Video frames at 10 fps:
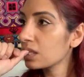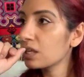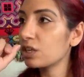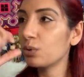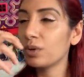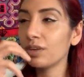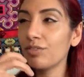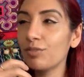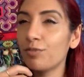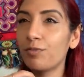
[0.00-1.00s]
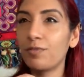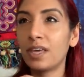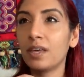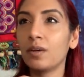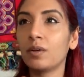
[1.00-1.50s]
you even
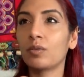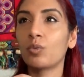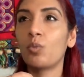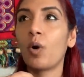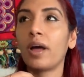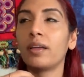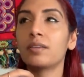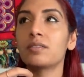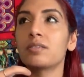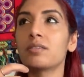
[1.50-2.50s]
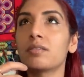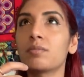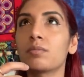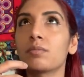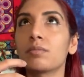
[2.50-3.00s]
feel what
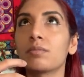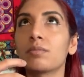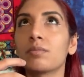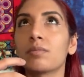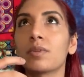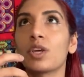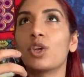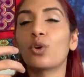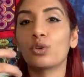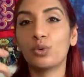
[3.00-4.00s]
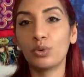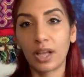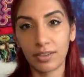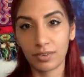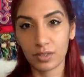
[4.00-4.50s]
your new
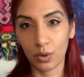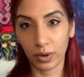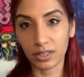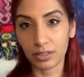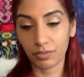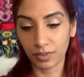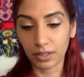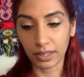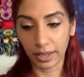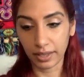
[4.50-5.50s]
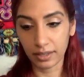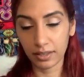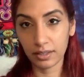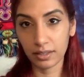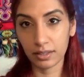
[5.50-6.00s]
life is going to feel
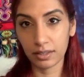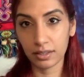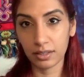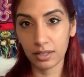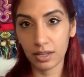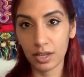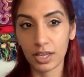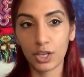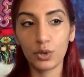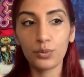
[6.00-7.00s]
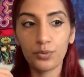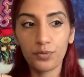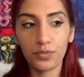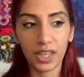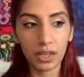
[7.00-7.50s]
like. You
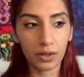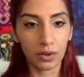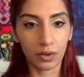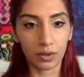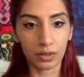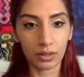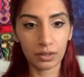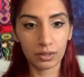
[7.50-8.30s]
feel